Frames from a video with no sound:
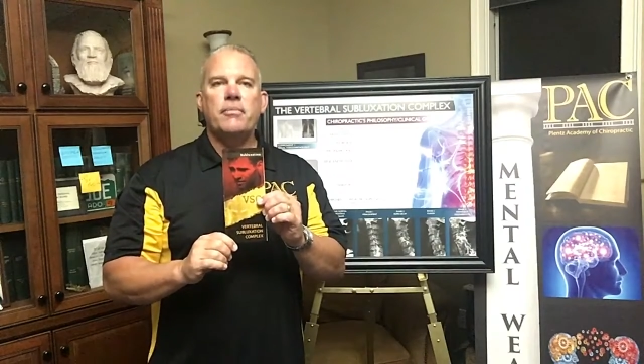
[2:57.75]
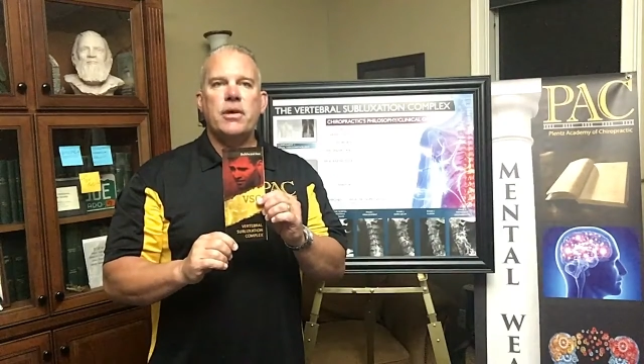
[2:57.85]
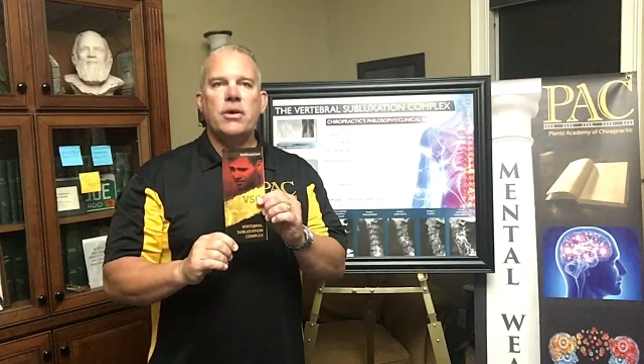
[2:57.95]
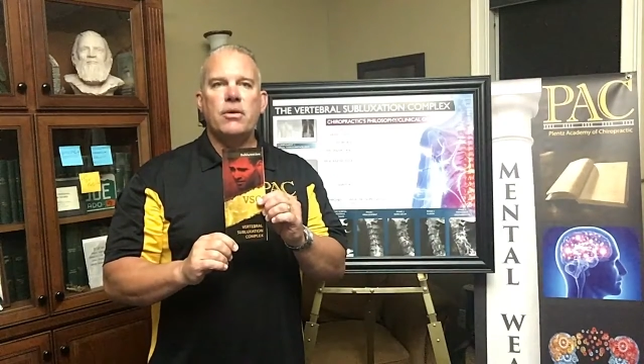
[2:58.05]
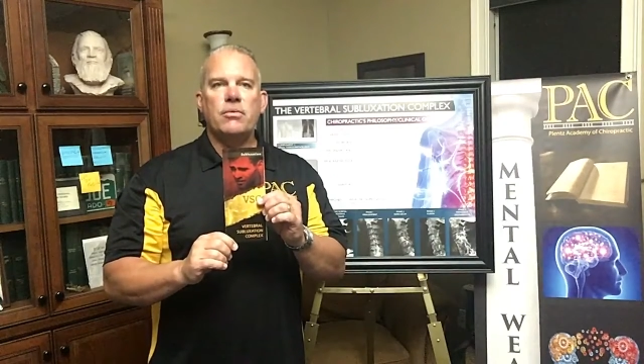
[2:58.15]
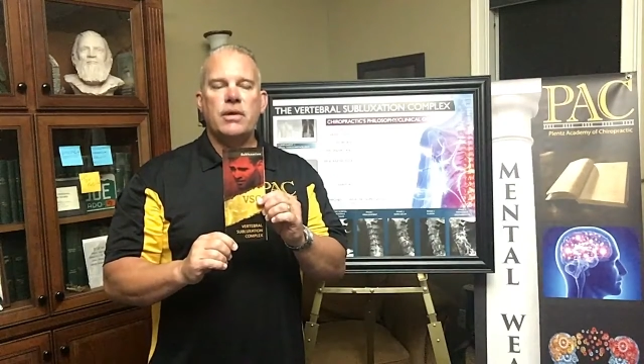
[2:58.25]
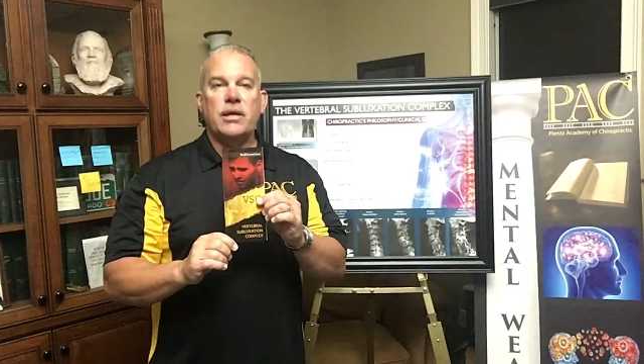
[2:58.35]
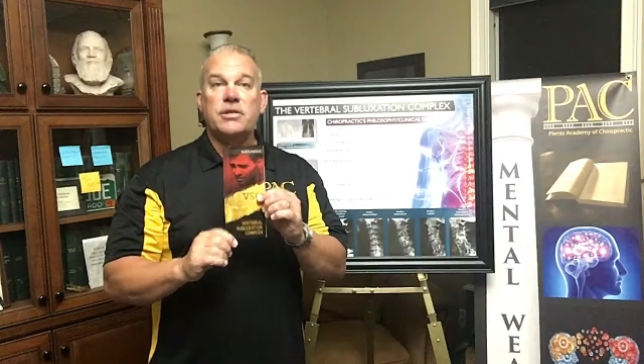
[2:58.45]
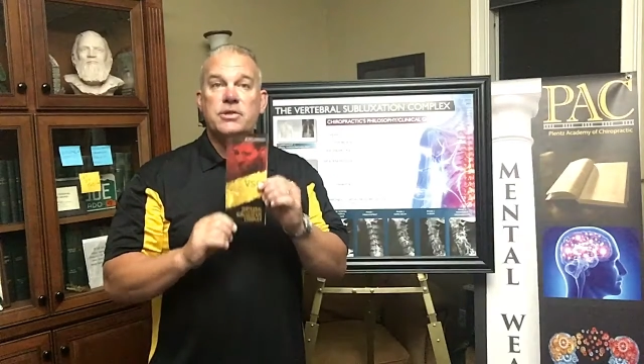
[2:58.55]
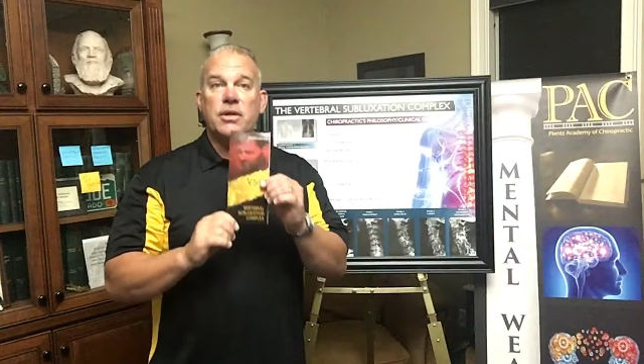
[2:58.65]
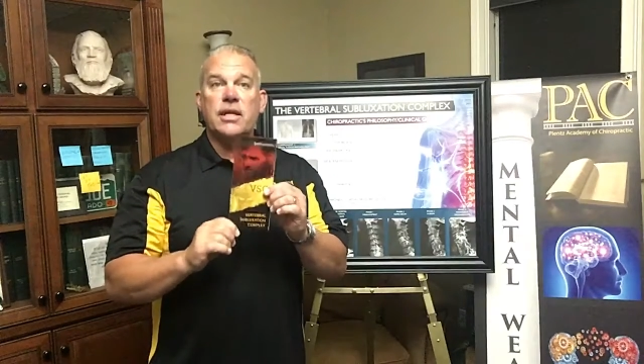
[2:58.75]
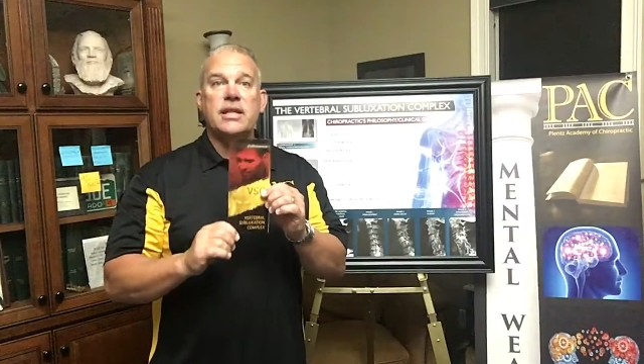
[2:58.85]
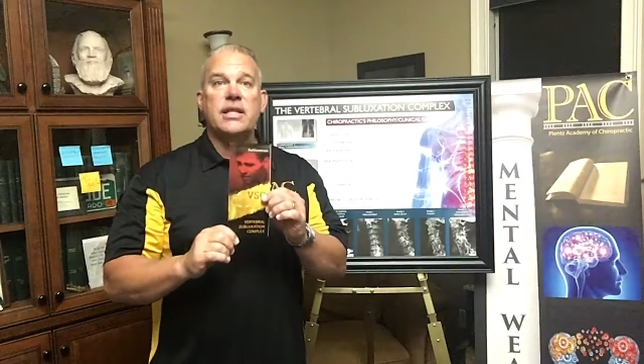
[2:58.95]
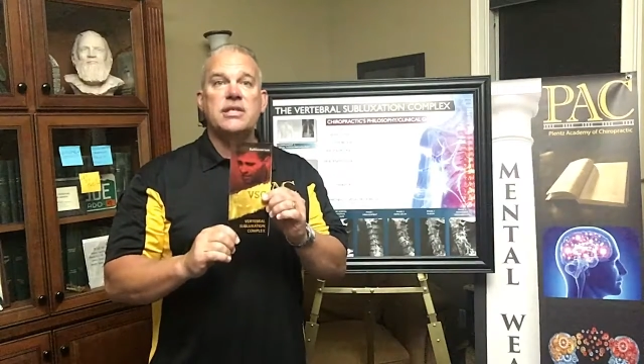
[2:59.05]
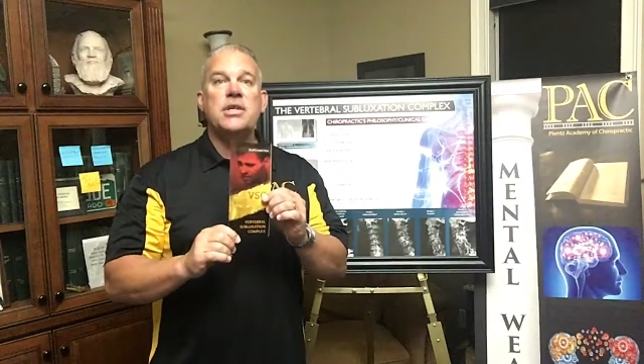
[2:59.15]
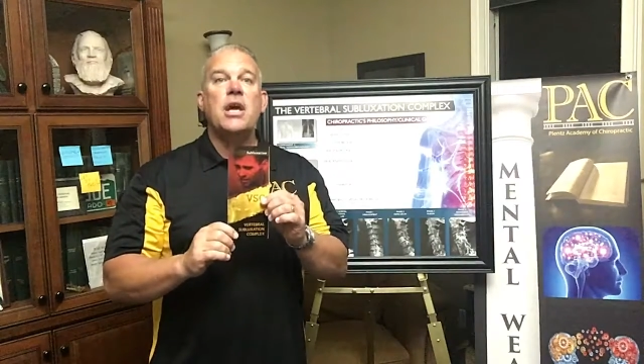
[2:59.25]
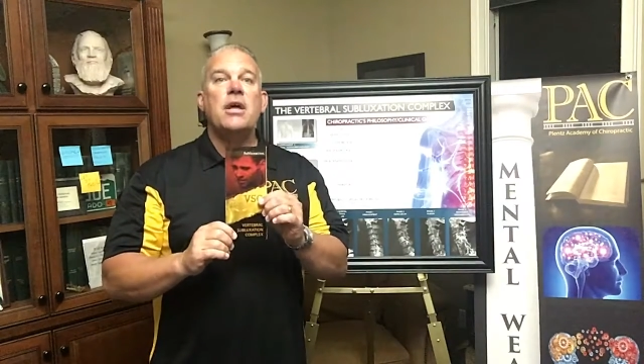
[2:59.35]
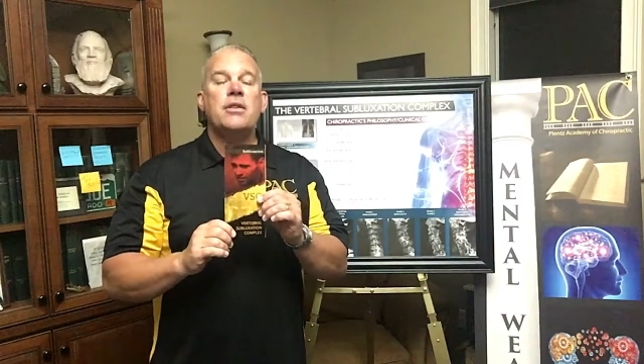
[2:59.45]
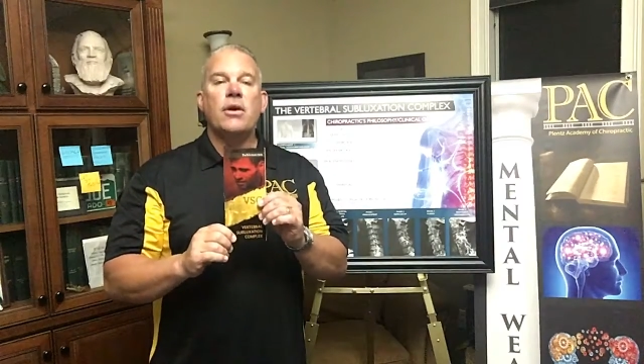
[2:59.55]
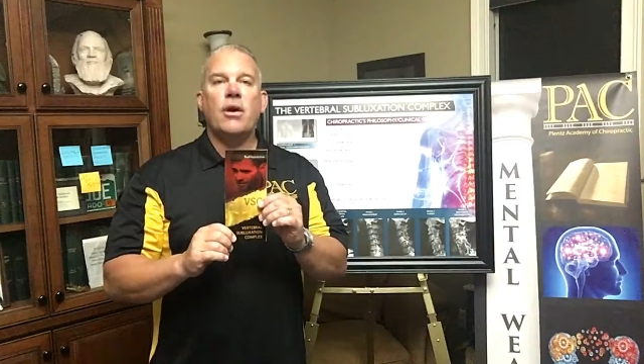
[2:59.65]
here lately, so you can get these.
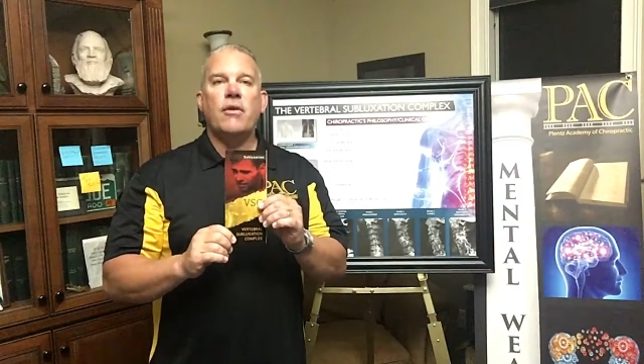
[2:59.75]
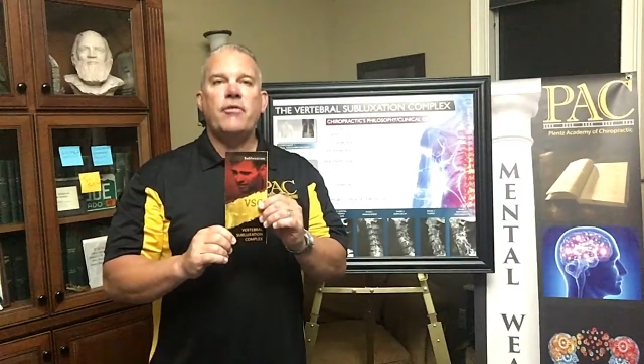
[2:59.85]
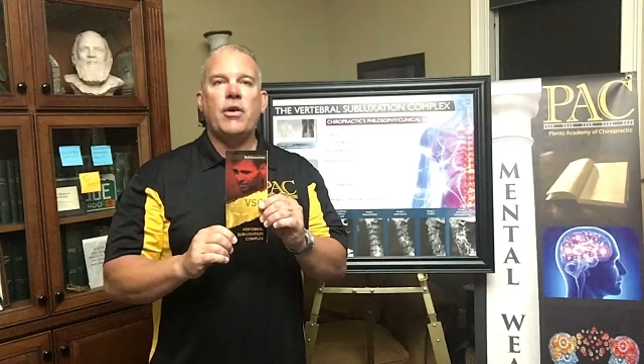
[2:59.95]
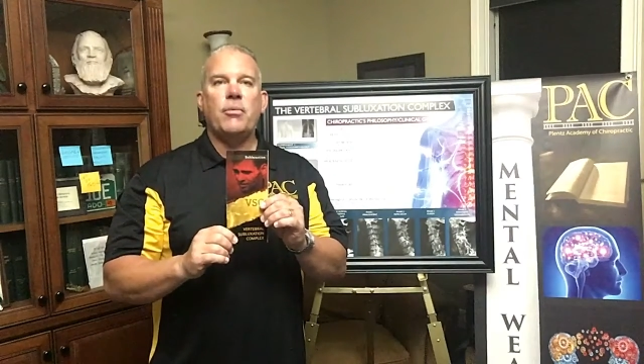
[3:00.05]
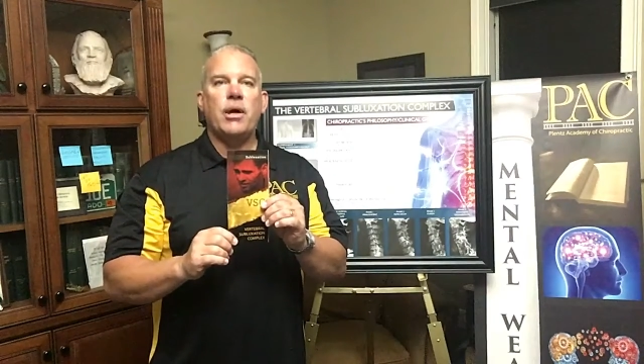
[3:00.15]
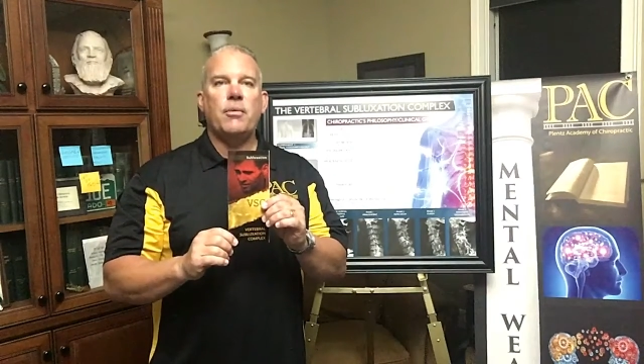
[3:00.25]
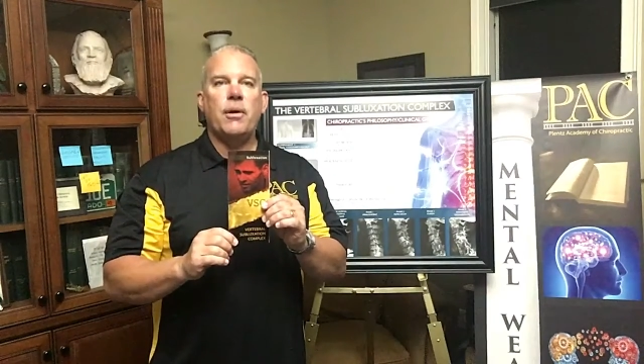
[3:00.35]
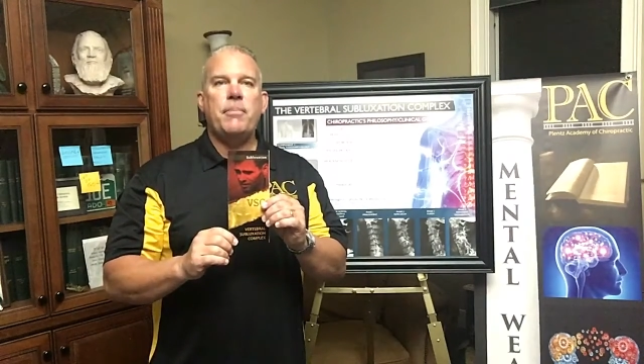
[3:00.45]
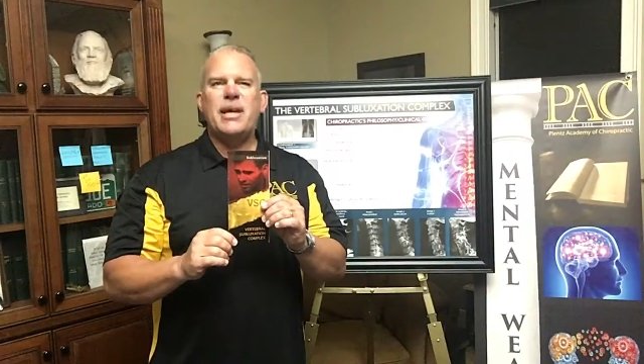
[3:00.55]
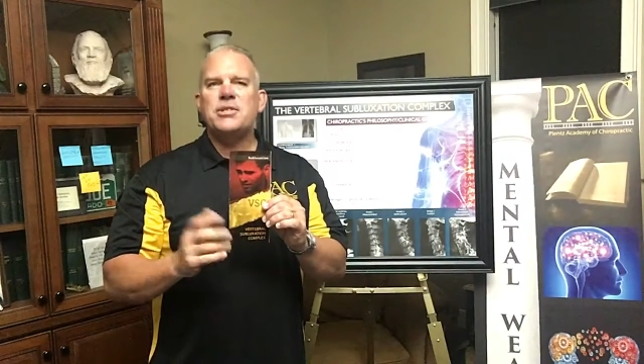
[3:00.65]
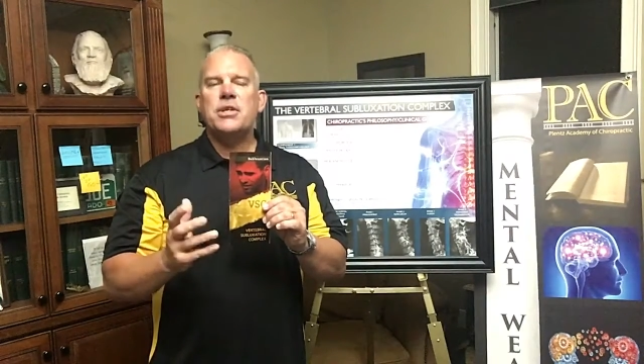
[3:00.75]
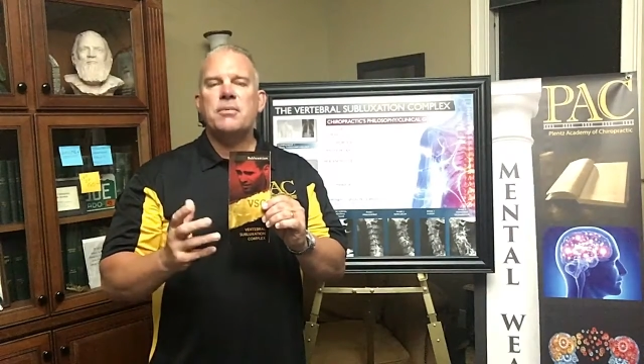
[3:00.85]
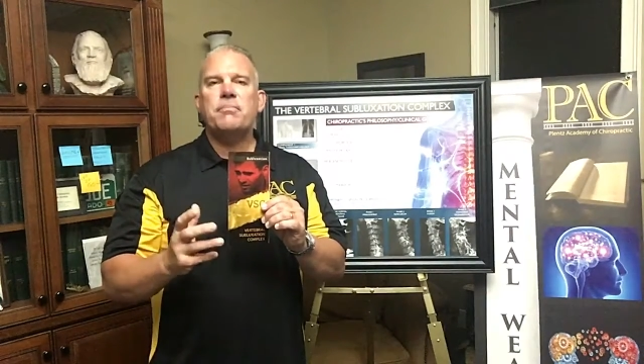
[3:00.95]
They're available on the webpage.